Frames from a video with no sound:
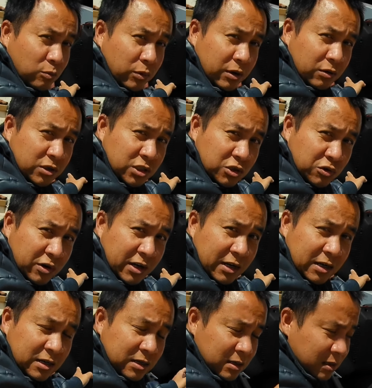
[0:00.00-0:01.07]
wheel is straight.
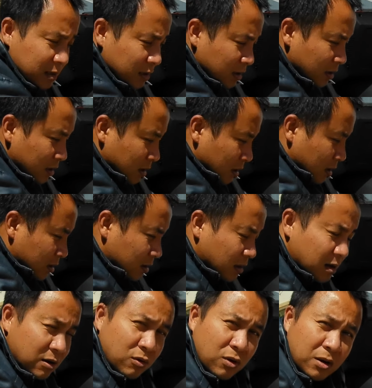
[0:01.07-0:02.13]

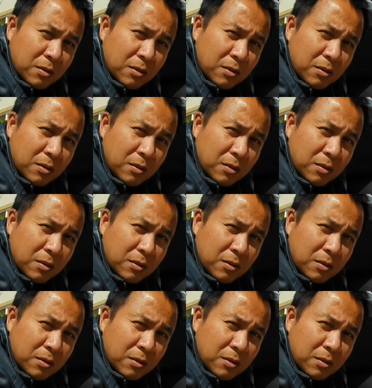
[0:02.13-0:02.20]
Now